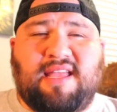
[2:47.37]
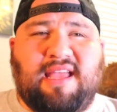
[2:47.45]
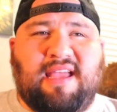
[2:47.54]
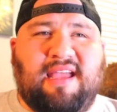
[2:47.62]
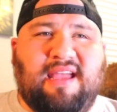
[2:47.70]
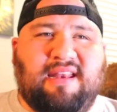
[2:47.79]

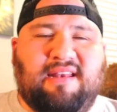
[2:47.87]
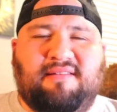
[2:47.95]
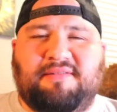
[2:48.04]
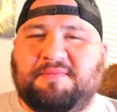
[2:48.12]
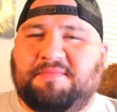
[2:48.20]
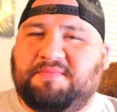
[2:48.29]
And
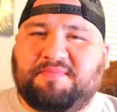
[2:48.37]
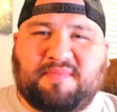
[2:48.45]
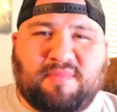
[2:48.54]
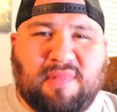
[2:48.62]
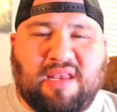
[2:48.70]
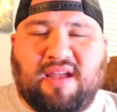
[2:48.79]

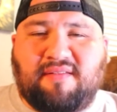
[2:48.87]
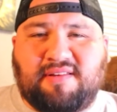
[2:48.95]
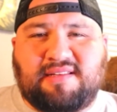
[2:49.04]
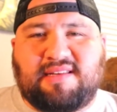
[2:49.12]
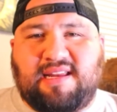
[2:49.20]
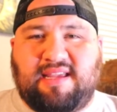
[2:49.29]

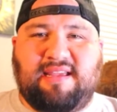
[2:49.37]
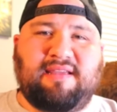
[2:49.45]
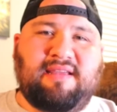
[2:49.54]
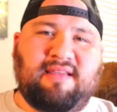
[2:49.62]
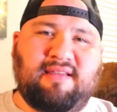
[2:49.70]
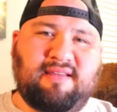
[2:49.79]

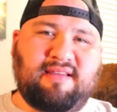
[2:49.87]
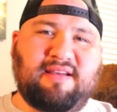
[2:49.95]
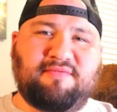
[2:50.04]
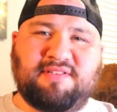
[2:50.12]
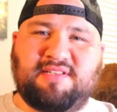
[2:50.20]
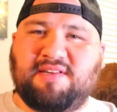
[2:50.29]
obviously, I
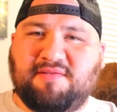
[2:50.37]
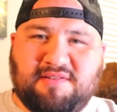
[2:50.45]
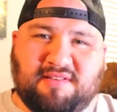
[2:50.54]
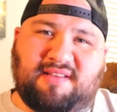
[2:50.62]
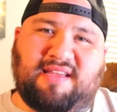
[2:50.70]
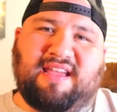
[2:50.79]
was new to
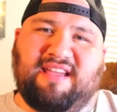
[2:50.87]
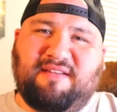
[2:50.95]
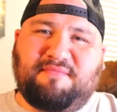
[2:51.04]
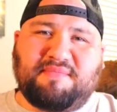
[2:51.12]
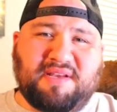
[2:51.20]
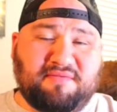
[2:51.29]
the
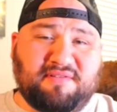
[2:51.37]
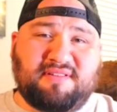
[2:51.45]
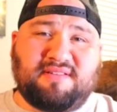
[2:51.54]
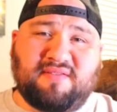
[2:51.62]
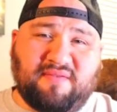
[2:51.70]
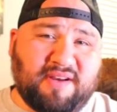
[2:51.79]
game. I
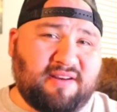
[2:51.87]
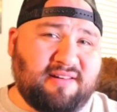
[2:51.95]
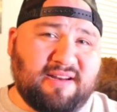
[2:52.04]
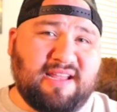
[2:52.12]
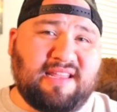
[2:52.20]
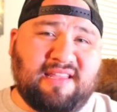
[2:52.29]
was very
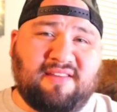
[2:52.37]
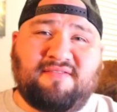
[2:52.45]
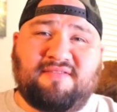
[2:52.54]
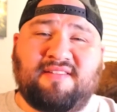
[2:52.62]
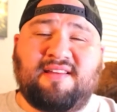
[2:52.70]
naive.